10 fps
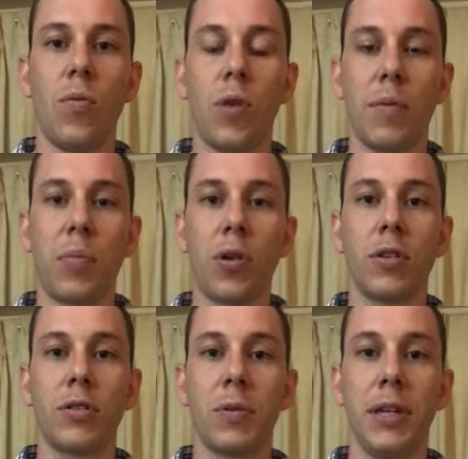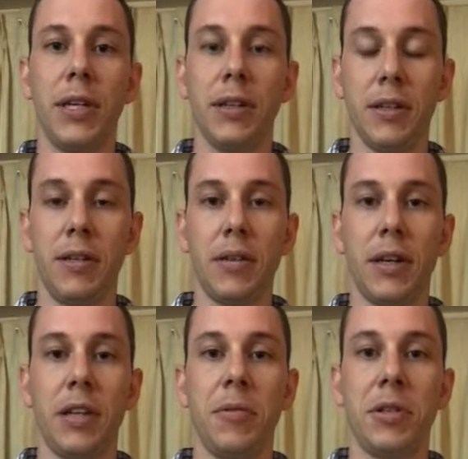what parts we needed
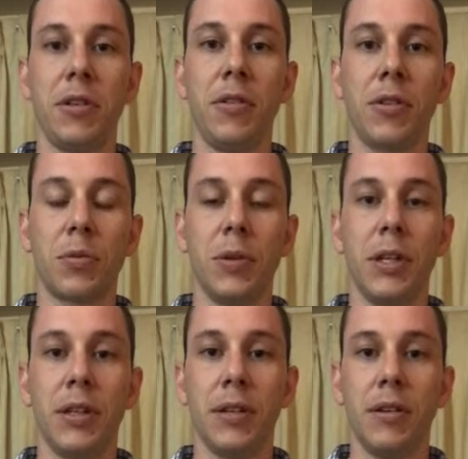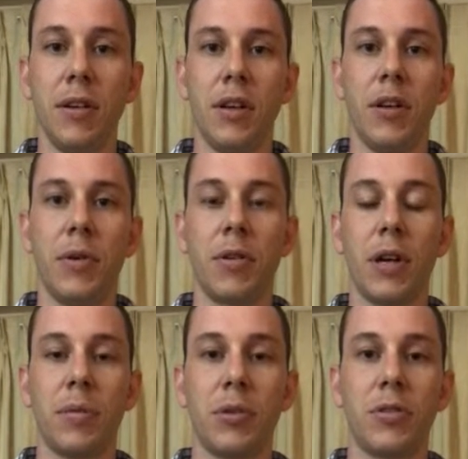and the materials we needed, we were
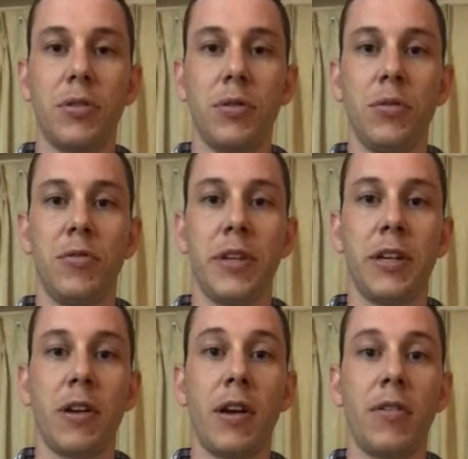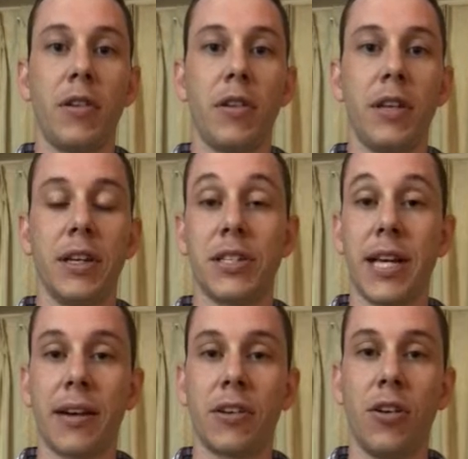able to figure out the
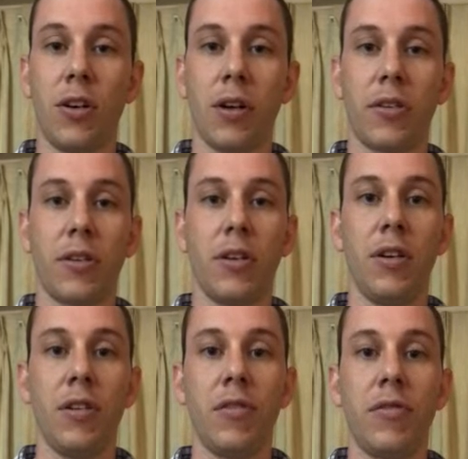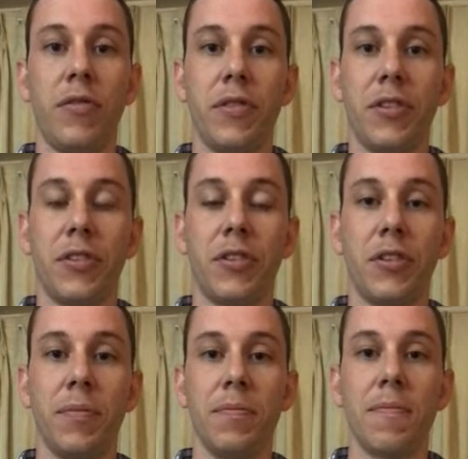exact cost of the
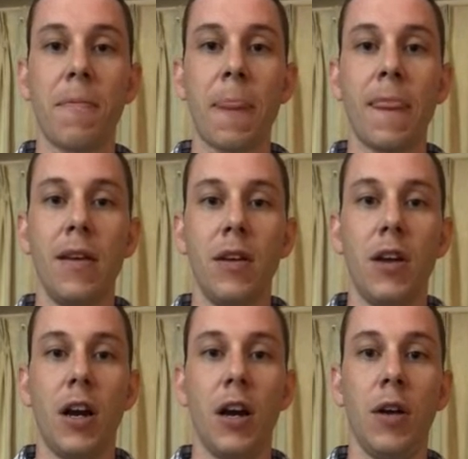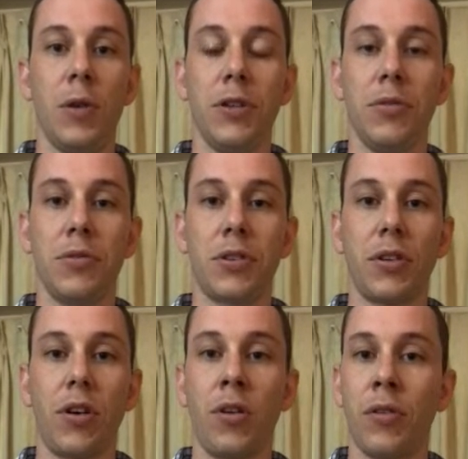system. We used
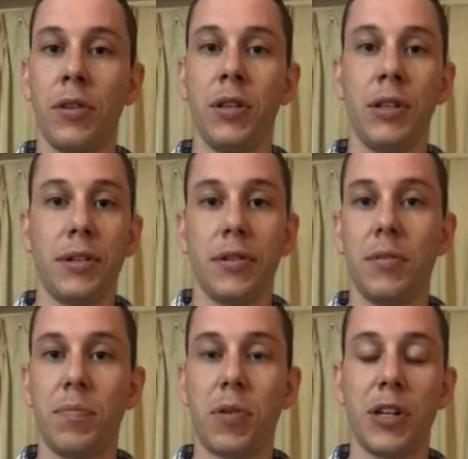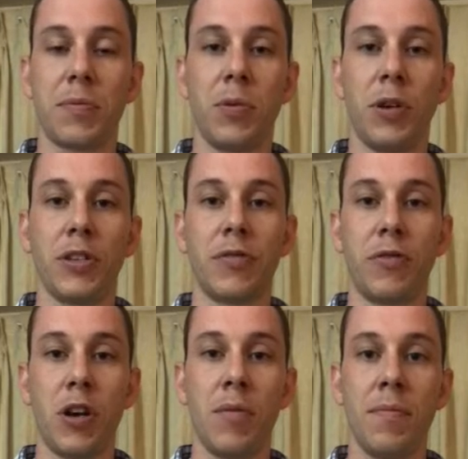all the price points
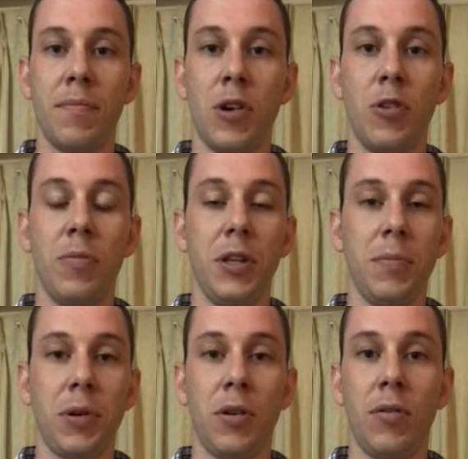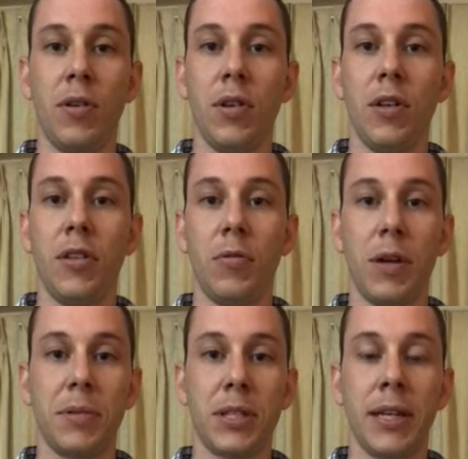from Home Depot, the
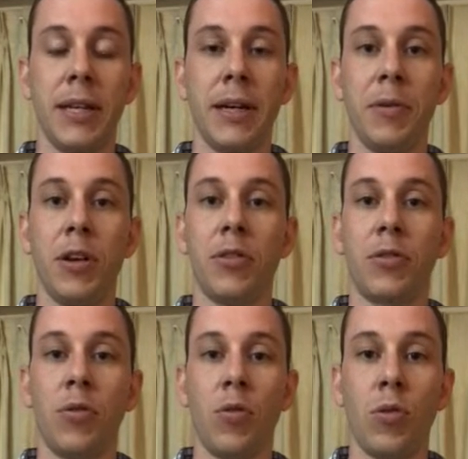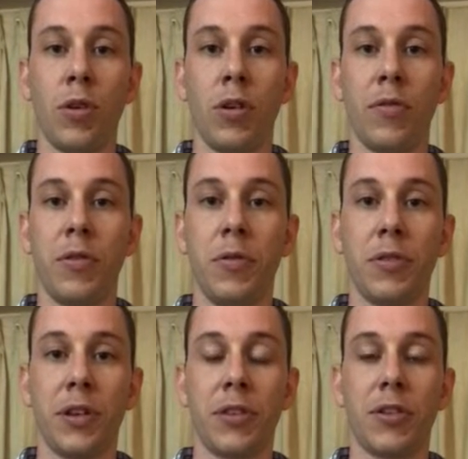website, and we also ordered a few
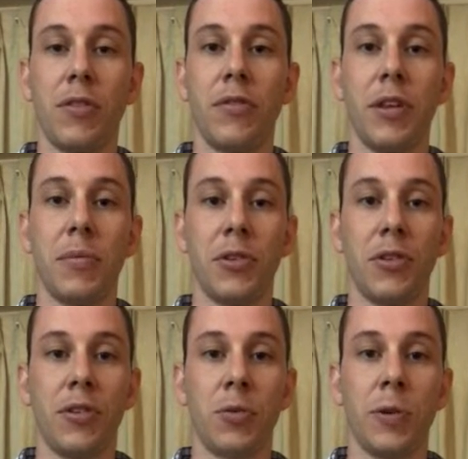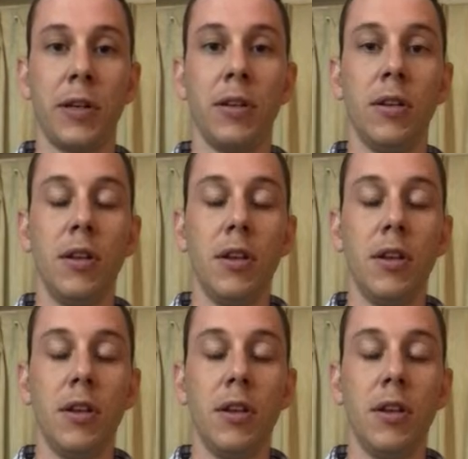things off of Amazon as well.